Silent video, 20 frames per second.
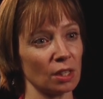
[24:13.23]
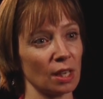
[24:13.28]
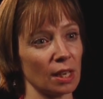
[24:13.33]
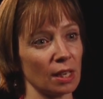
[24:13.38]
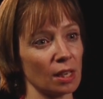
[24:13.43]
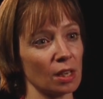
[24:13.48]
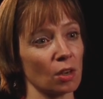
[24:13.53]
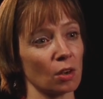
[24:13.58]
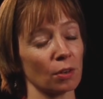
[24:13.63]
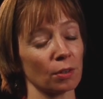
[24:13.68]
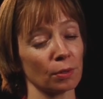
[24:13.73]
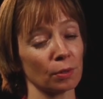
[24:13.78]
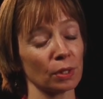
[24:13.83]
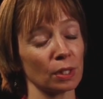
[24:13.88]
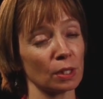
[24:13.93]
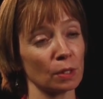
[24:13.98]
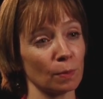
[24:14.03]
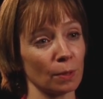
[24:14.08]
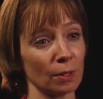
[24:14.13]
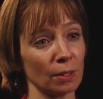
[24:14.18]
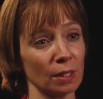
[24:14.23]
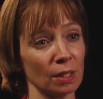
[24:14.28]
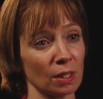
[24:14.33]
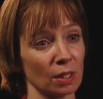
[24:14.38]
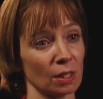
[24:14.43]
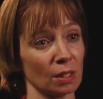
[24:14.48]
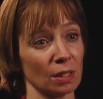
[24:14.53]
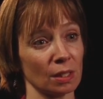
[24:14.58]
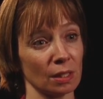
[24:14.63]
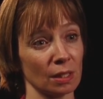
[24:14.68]
taking our own
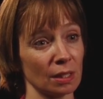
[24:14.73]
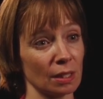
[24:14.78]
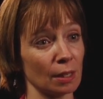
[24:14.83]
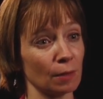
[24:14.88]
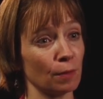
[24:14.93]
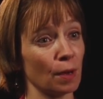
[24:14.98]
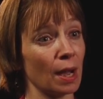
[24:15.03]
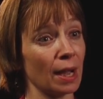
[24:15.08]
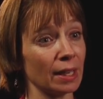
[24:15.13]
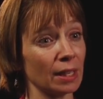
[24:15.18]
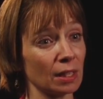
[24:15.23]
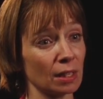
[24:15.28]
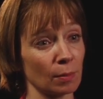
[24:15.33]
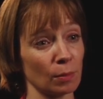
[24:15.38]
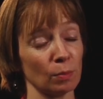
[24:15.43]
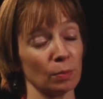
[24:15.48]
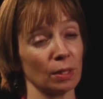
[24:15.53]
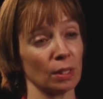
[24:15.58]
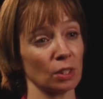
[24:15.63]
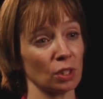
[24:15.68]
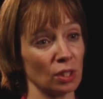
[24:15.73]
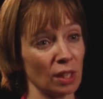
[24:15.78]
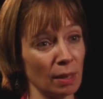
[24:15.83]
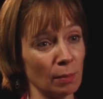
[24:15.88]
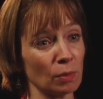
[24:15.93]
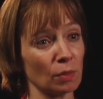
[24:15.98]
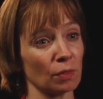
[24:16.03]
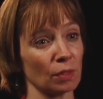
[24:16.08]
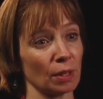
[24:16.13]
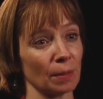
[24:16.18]
experiences instead of hiding them and being
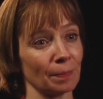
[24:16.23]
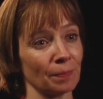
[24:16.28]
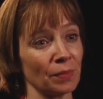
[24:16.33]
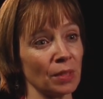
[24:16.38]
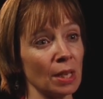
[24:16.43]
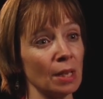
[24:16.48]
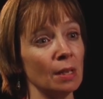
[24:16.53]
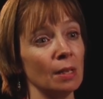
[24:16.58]
ashamed of them,